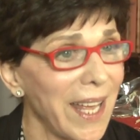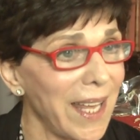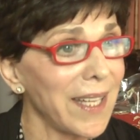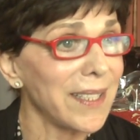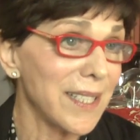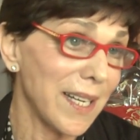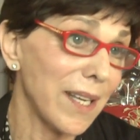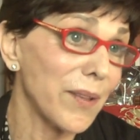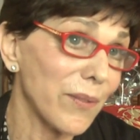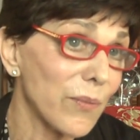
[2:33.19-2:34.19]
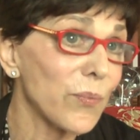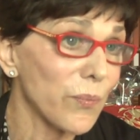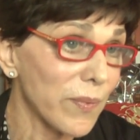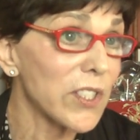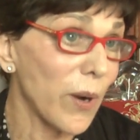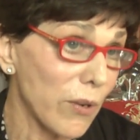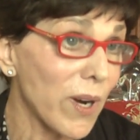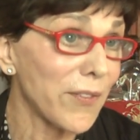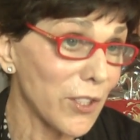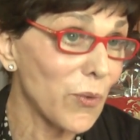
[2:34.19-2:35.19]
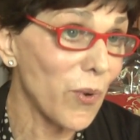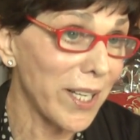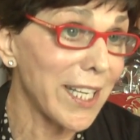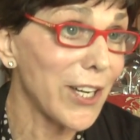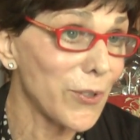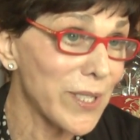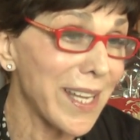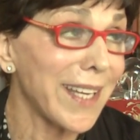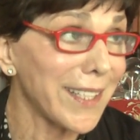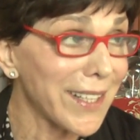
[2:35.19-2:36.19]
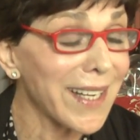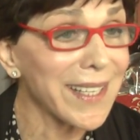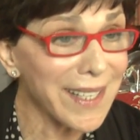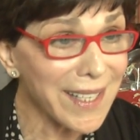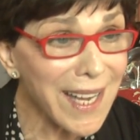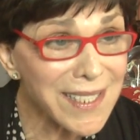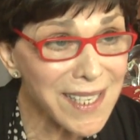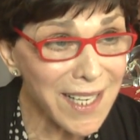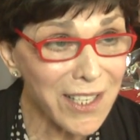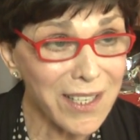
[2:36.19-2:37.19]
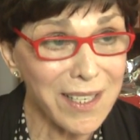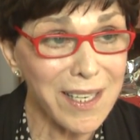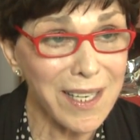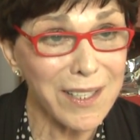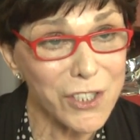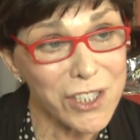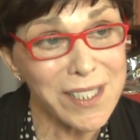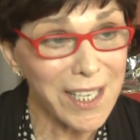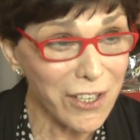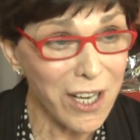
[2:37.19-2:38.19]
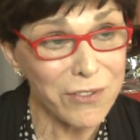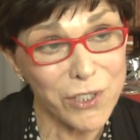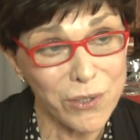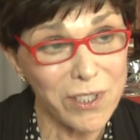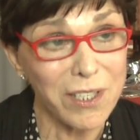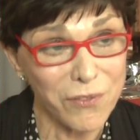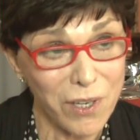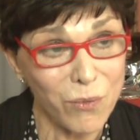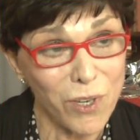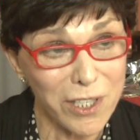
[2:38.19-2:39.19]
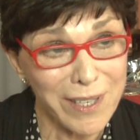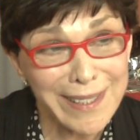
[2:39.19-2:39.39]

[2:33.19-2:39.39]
And so I arrived at the White House, and I guess she said I got her into a lot of hot water.